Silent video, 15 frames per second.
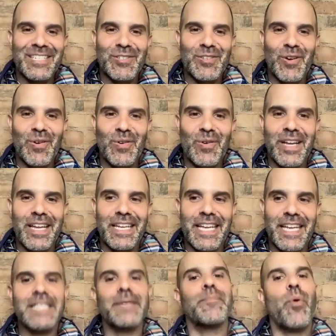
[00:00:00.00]
So it,
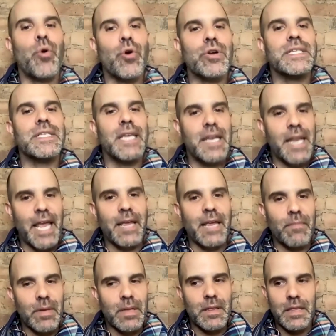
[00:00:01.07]
it's important to
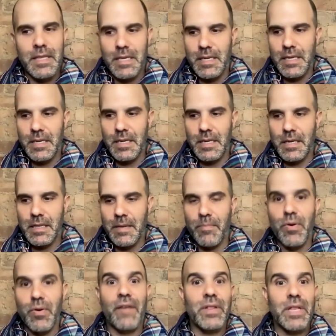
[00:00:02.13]
name the, the
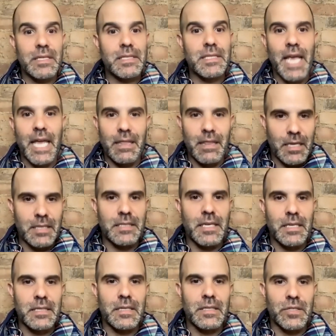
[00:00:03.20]
prevalence and the
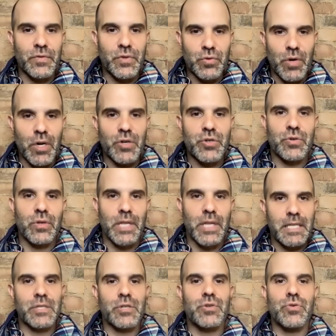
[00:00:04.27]
existence of structural
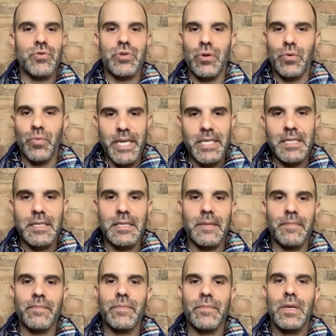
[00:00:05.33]
institutional
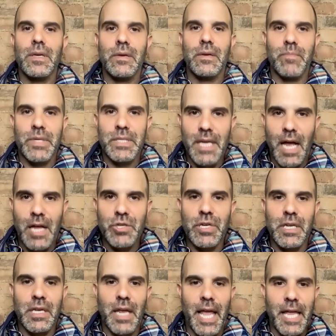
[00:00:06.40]
racism,
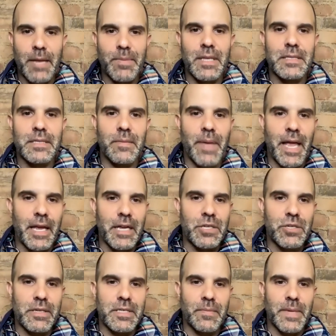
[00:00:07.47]
misogyny, ableism,
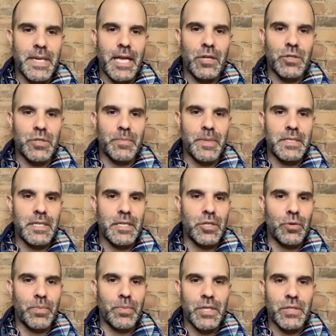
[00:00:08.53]
ageism, and
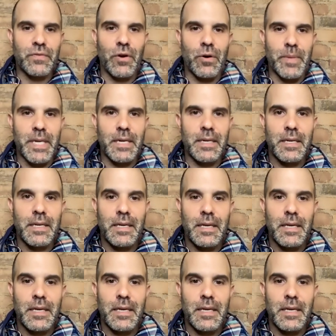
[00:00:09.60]
LGBTQ plus phobia.